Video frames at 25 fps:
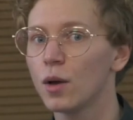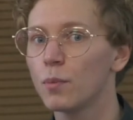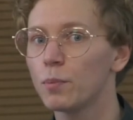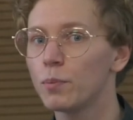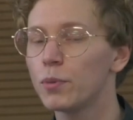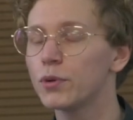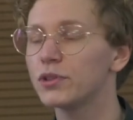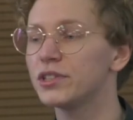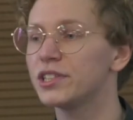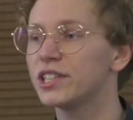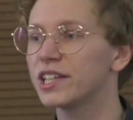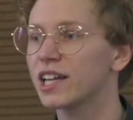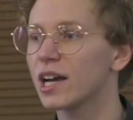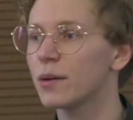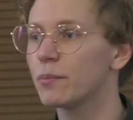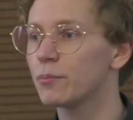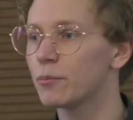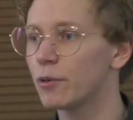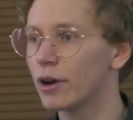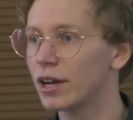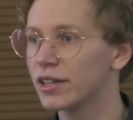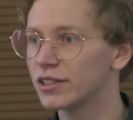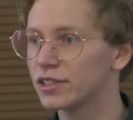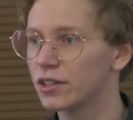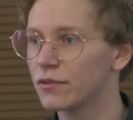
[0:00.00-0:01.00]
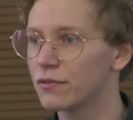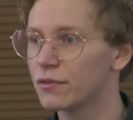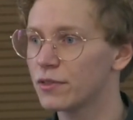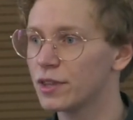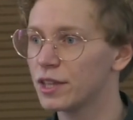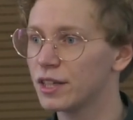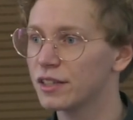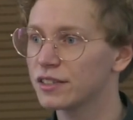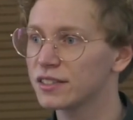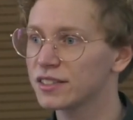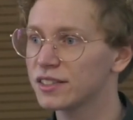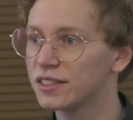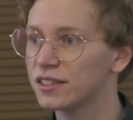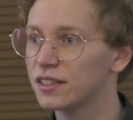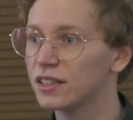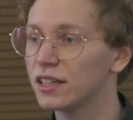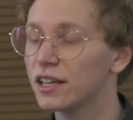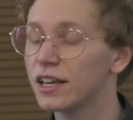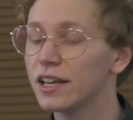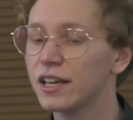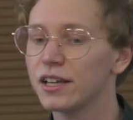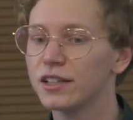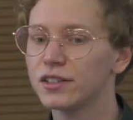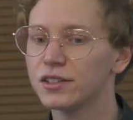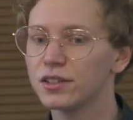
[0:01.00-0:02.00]
putting a price on things
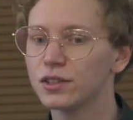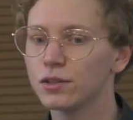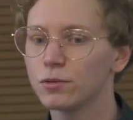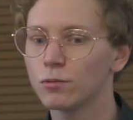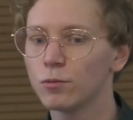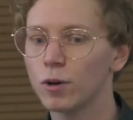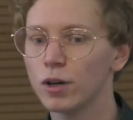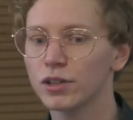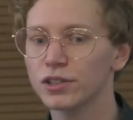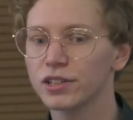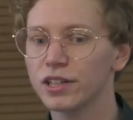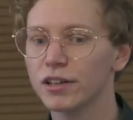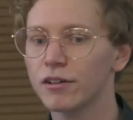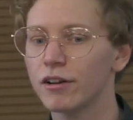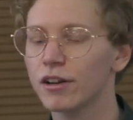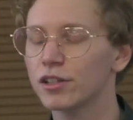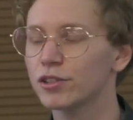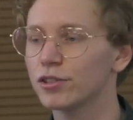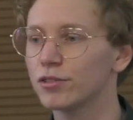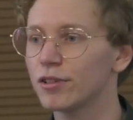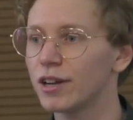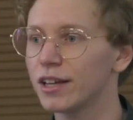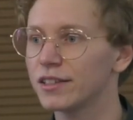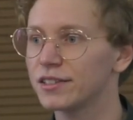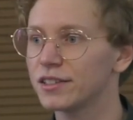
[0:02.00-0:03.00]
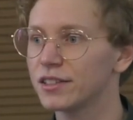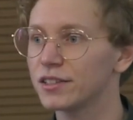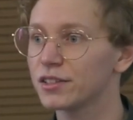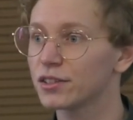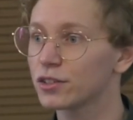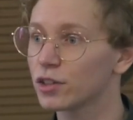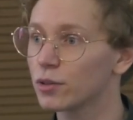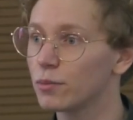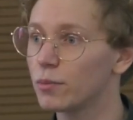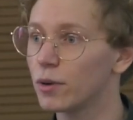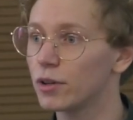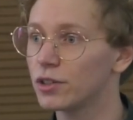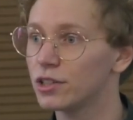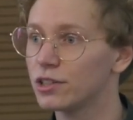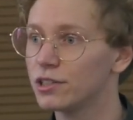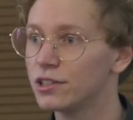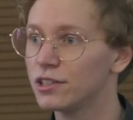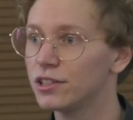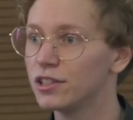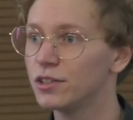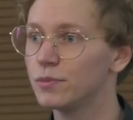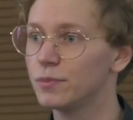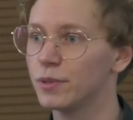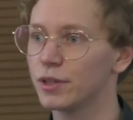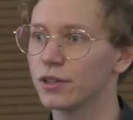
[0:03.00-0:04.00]
is what characterizes
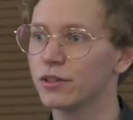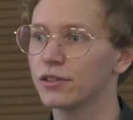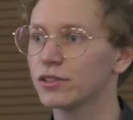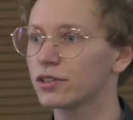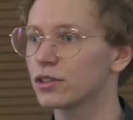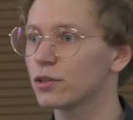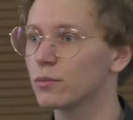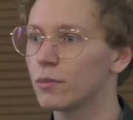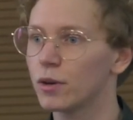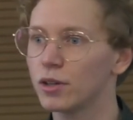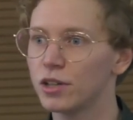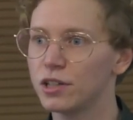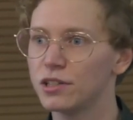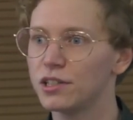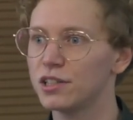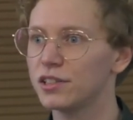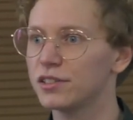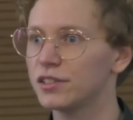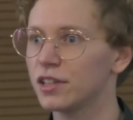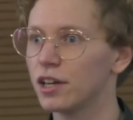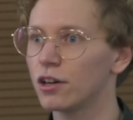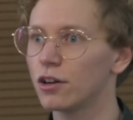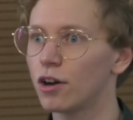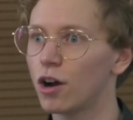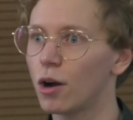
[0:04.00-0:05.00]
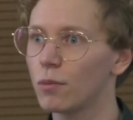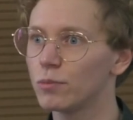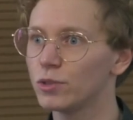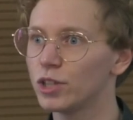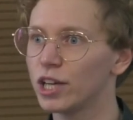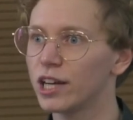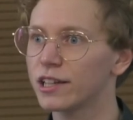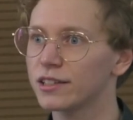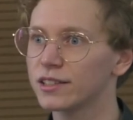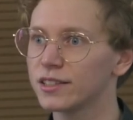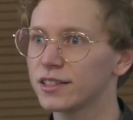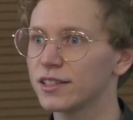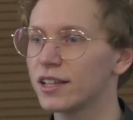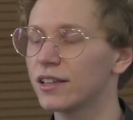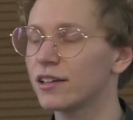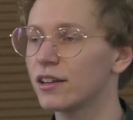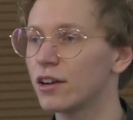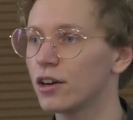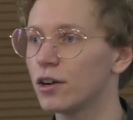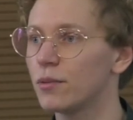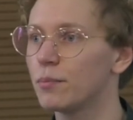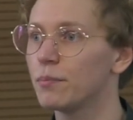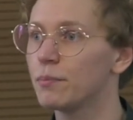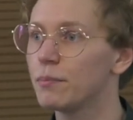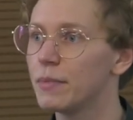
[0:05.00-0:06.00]
commodities because commodities are objects that
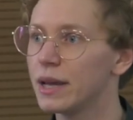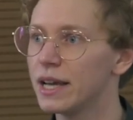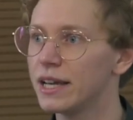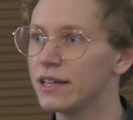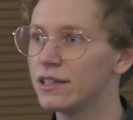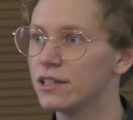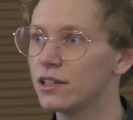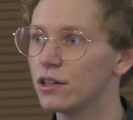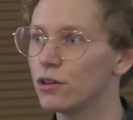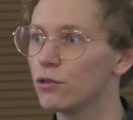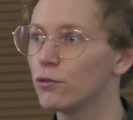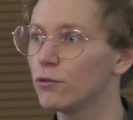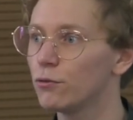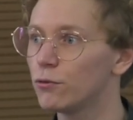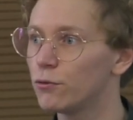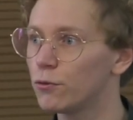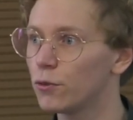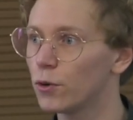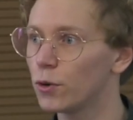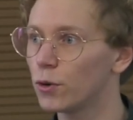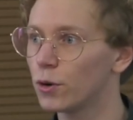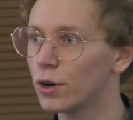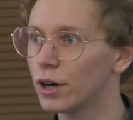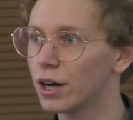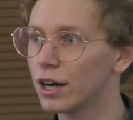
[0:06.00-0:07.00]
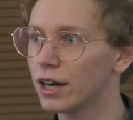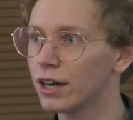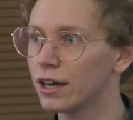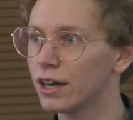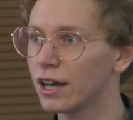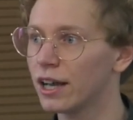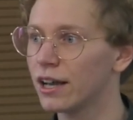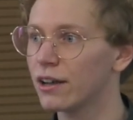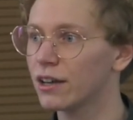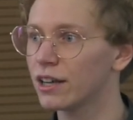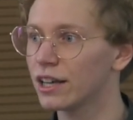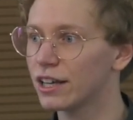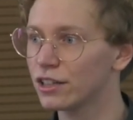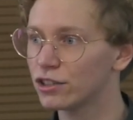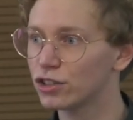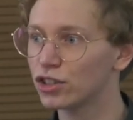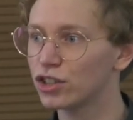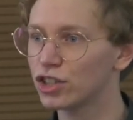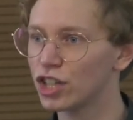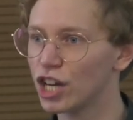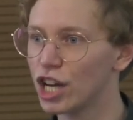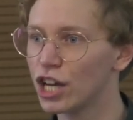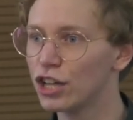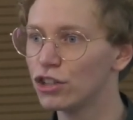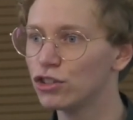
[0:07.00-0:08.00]
are made for
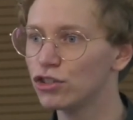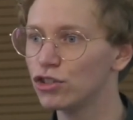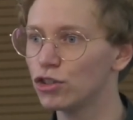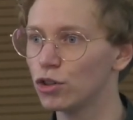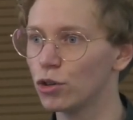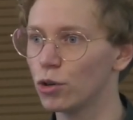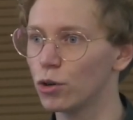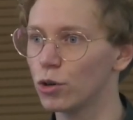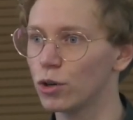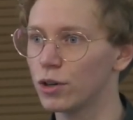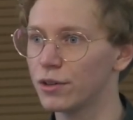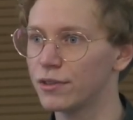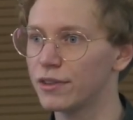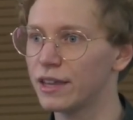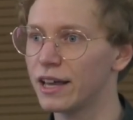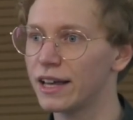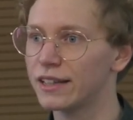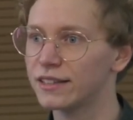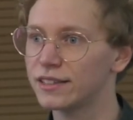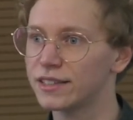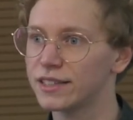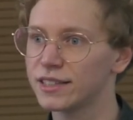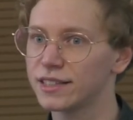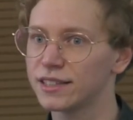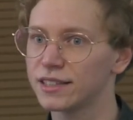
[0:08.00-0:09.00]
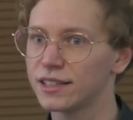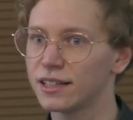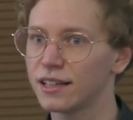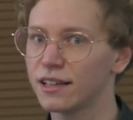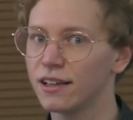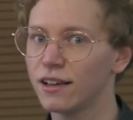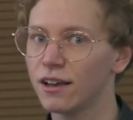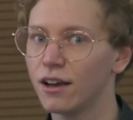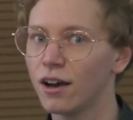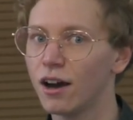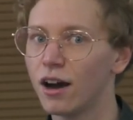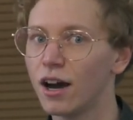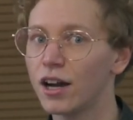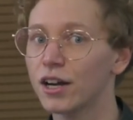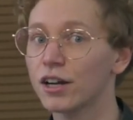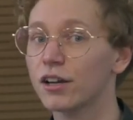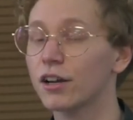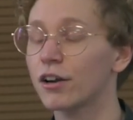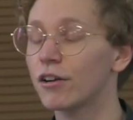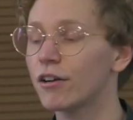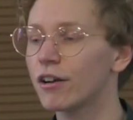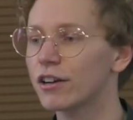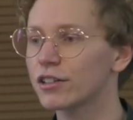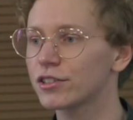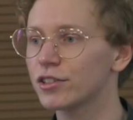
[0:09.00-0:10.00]
exchange or that are
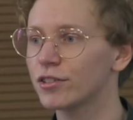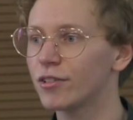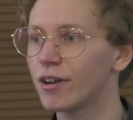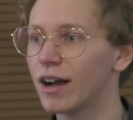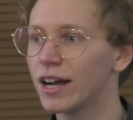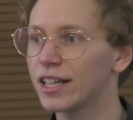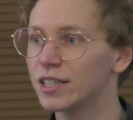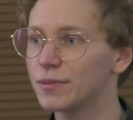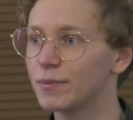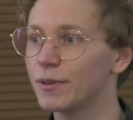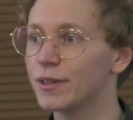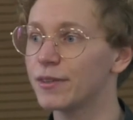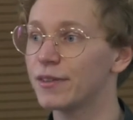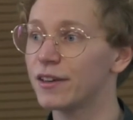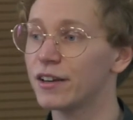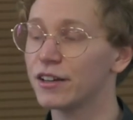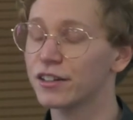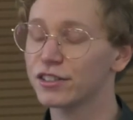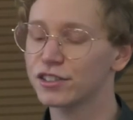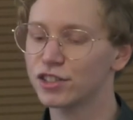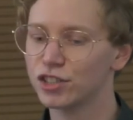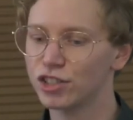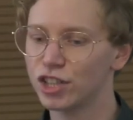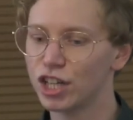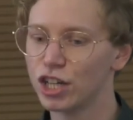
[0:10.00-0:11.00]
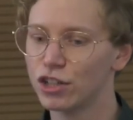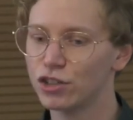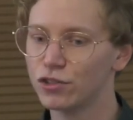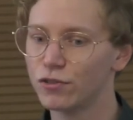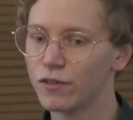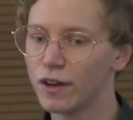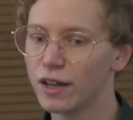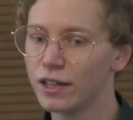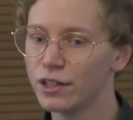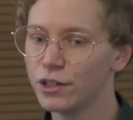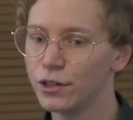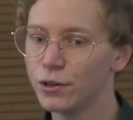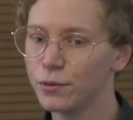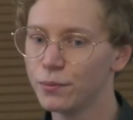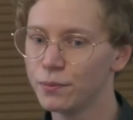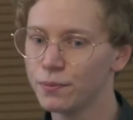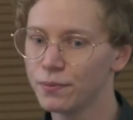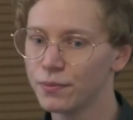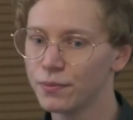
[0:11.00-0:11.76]
characterized by their exchange value.